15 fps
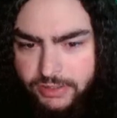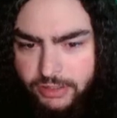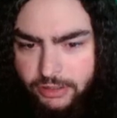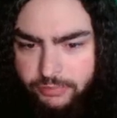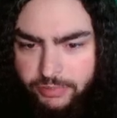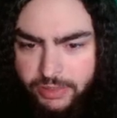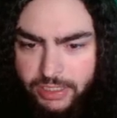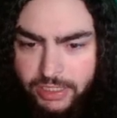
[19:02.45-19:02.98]
there,
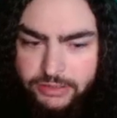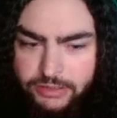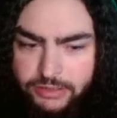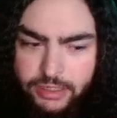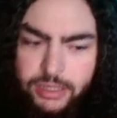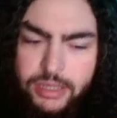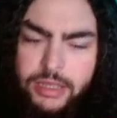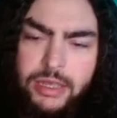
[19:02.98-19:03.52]
but I guess not.
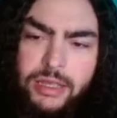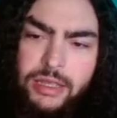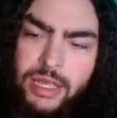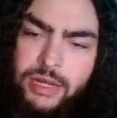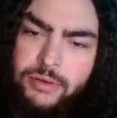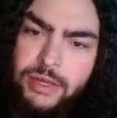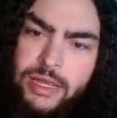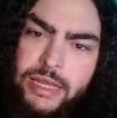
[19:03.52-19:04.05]

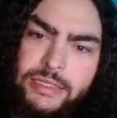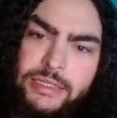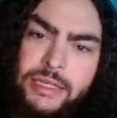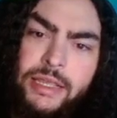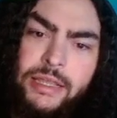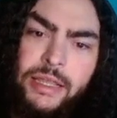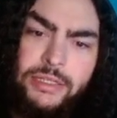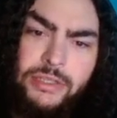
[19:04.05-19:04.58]
Anyway, guys,
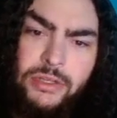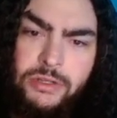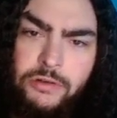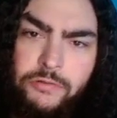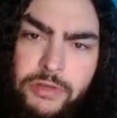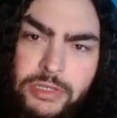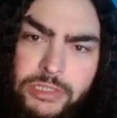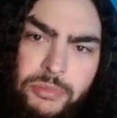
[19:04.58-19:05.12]
that's going to do it
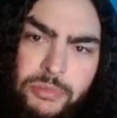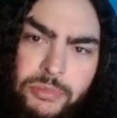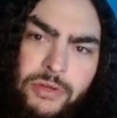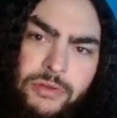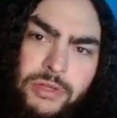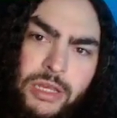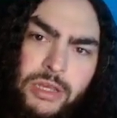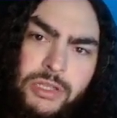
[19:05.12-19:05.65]
for this
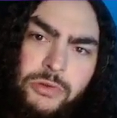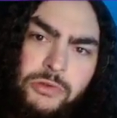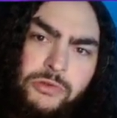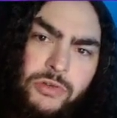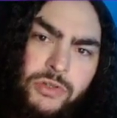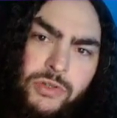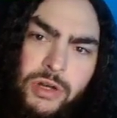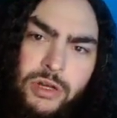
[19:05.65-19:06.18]
episode. Thank you so much for
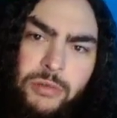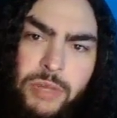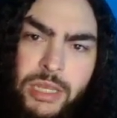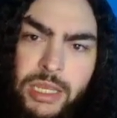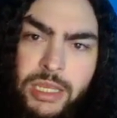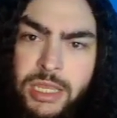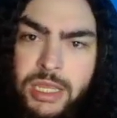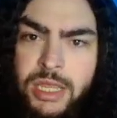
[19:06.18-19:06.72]
joining
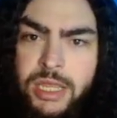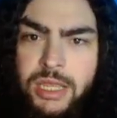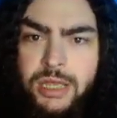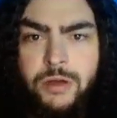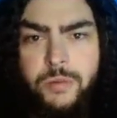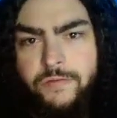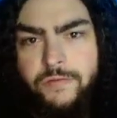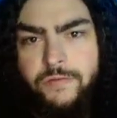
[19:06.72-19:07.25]
me.
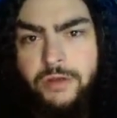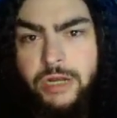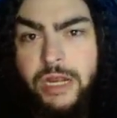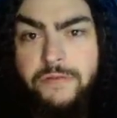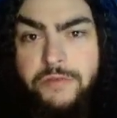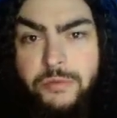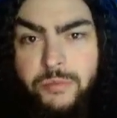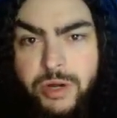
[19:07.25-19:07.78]
Hope you have a good
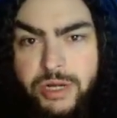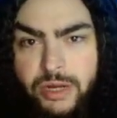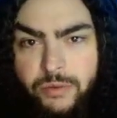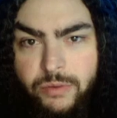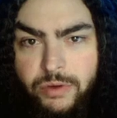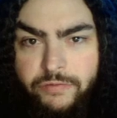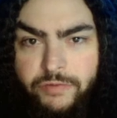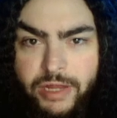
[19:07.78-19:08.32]
evening, morning, night,
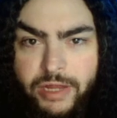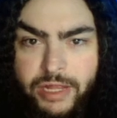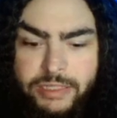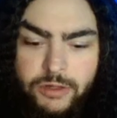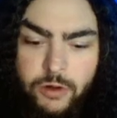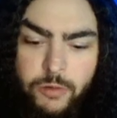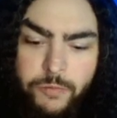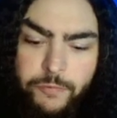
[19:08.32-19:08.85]
wherever you're at.
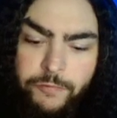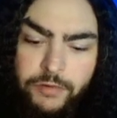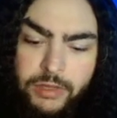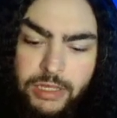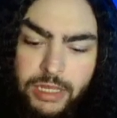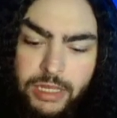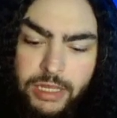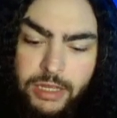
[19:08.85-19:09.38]

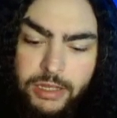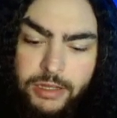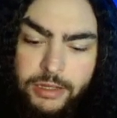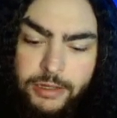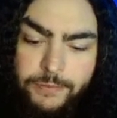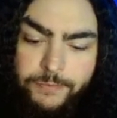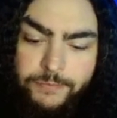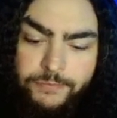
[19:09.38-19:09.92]
Hopefully,
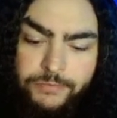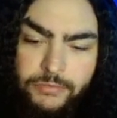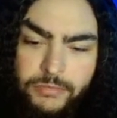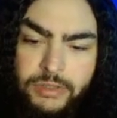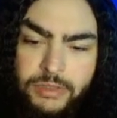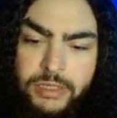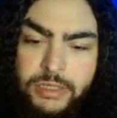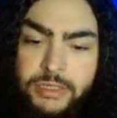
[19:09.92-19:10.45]
um,
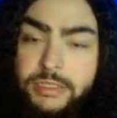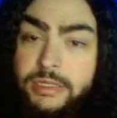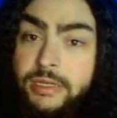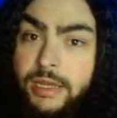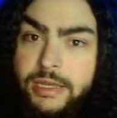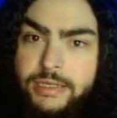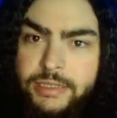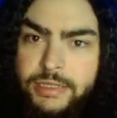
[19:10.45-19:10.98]
see you
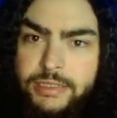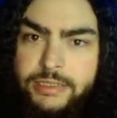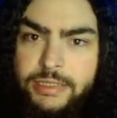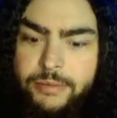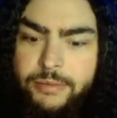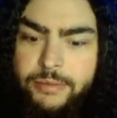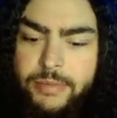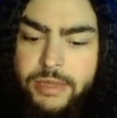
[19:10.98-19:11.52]
guys next
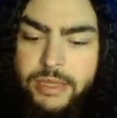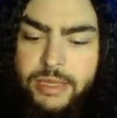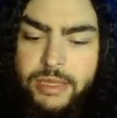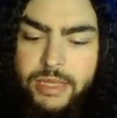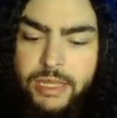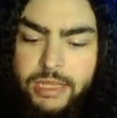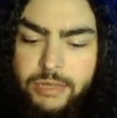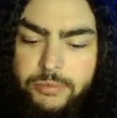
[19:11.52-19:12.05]
time.
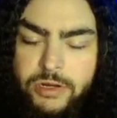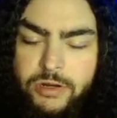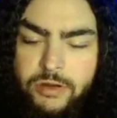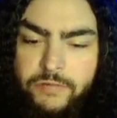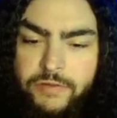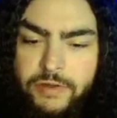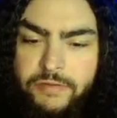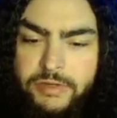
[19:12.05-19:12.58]
And let me know
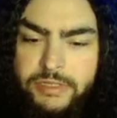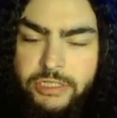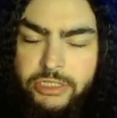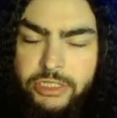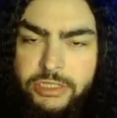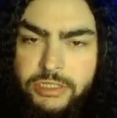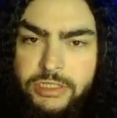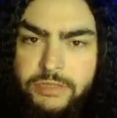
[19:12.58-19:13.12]
if you have any
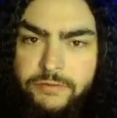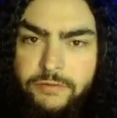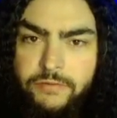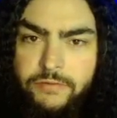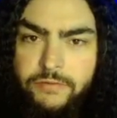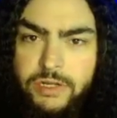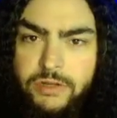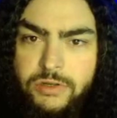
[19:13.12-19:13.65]
suggestions for
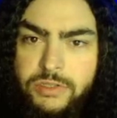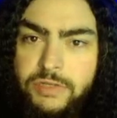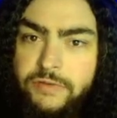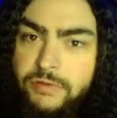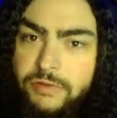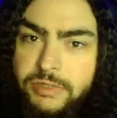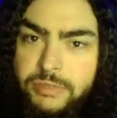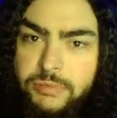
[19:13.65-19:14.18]
videos. If
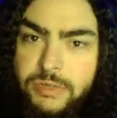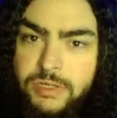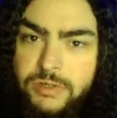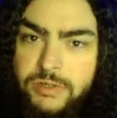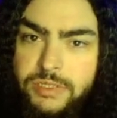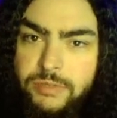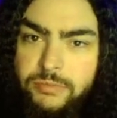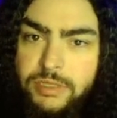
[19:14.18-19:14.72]
you want to see me do
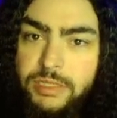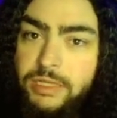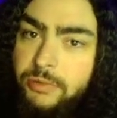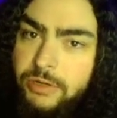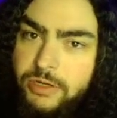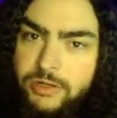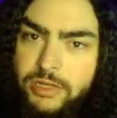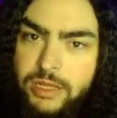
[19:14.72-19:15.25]
something, let me
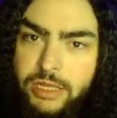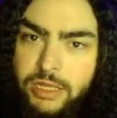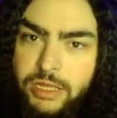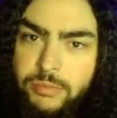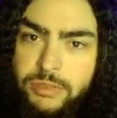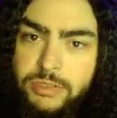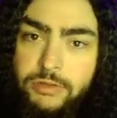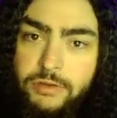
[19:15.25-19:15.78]
know down in the
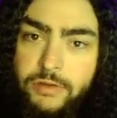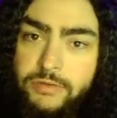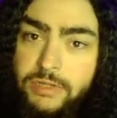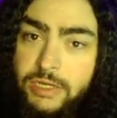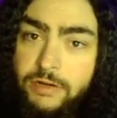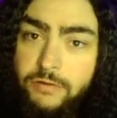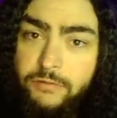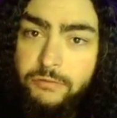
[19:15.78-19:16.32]
comments. I'd love to
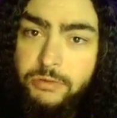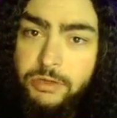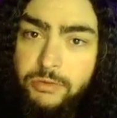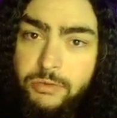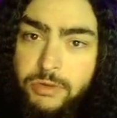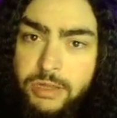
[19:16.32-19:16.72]
hear from you.